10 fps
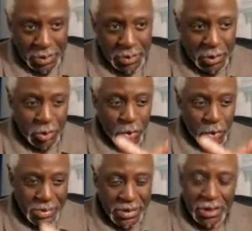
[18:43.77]
your
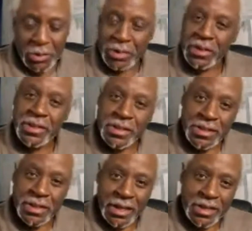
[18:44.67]
website will need to
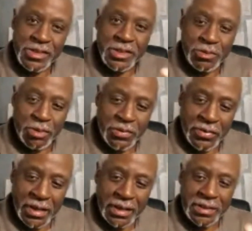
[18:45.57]
change to
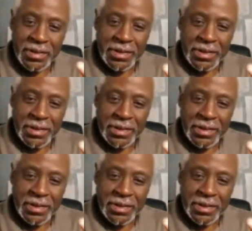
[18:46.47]
reflect